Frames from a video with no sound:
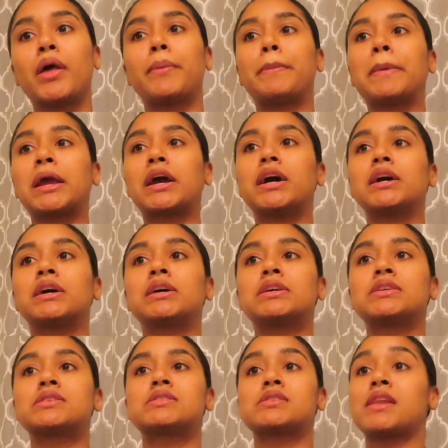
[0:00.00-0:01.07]

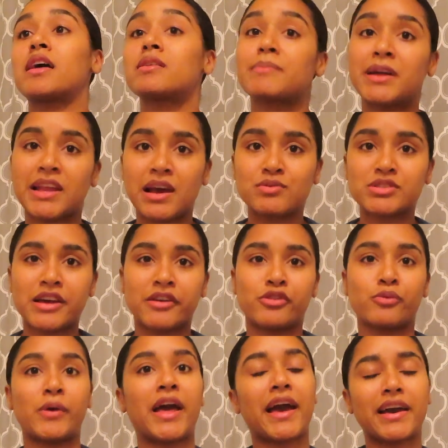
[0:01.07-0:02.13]
Because now that my dad was out of the
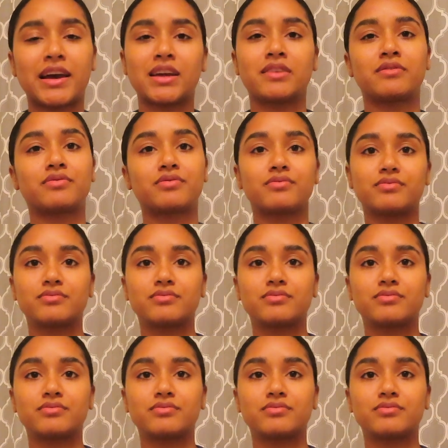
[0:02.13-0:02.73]
way, I kind of,